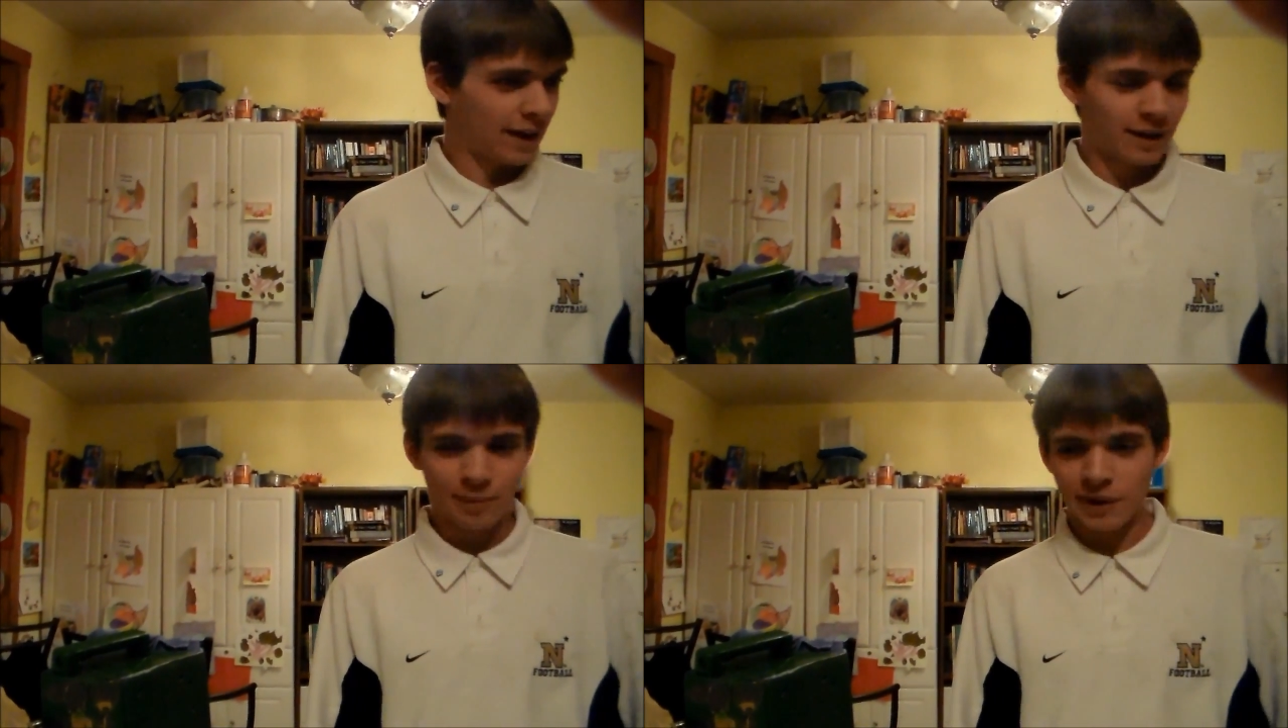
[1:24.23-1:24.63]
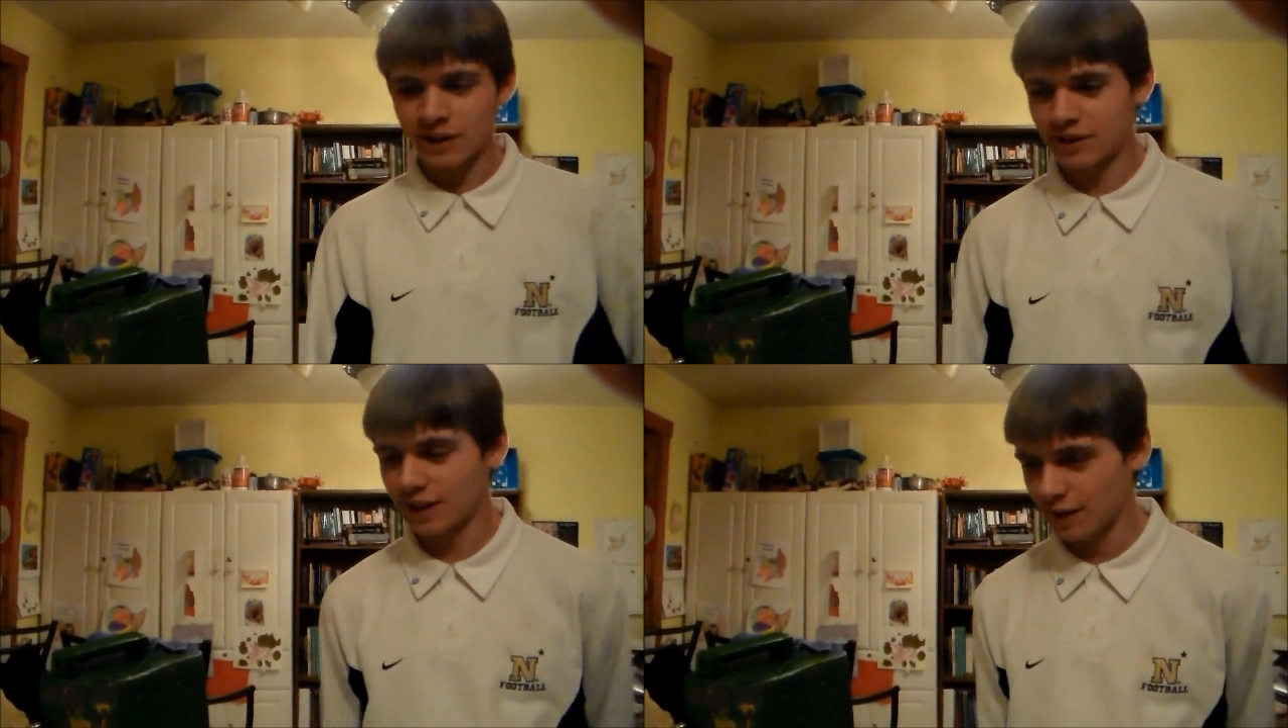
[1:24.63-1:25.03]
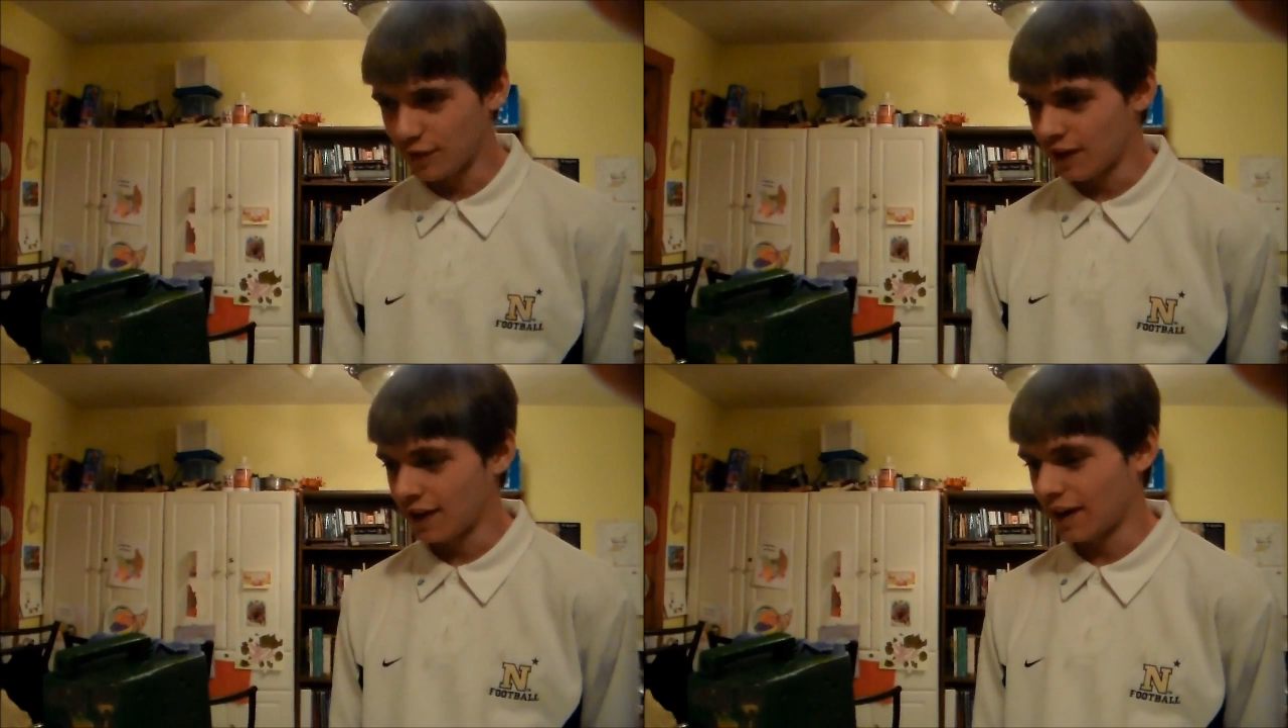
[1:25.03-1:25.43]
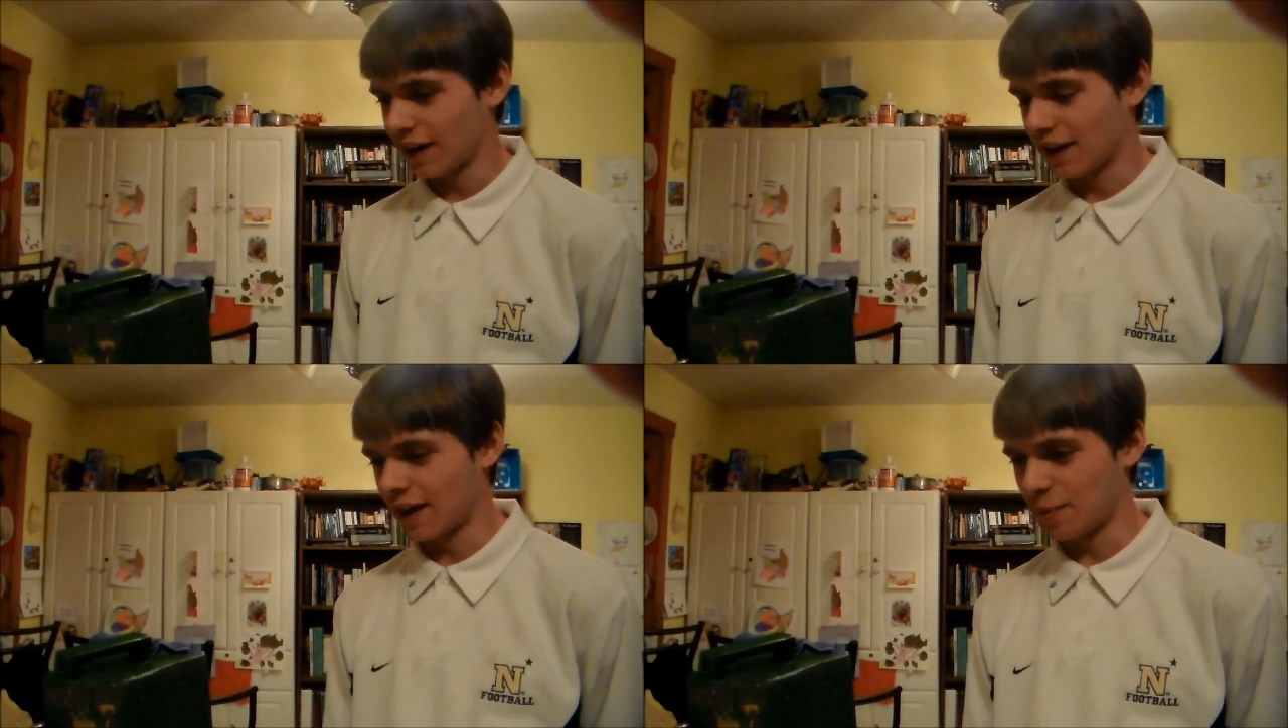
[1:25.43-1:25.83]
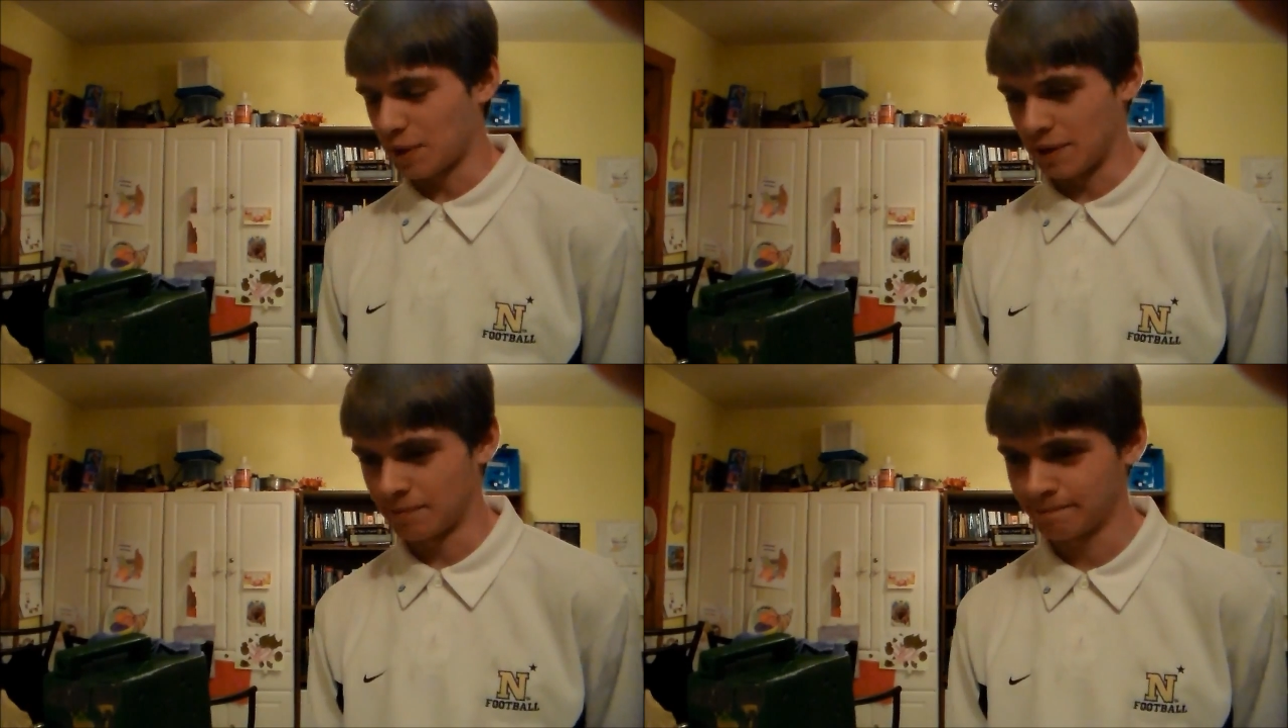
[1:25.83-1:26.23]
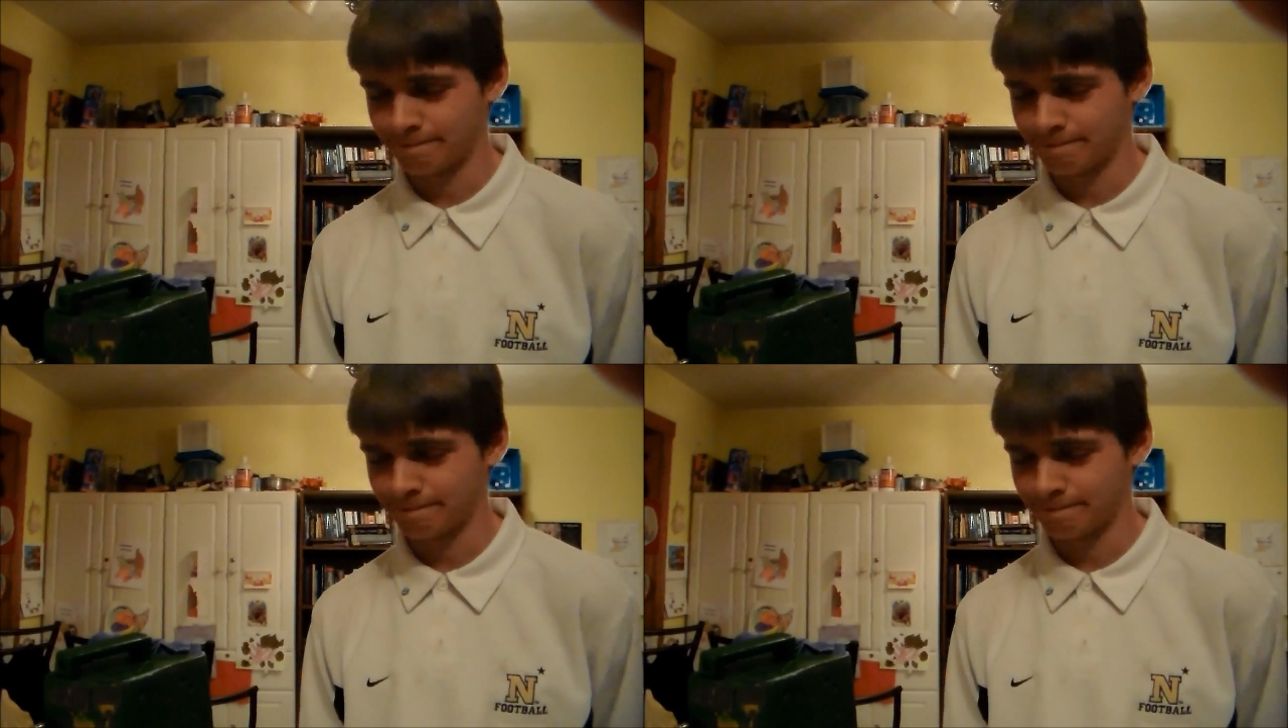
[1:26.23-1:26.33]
I'm uh, sick of eating like a hippie.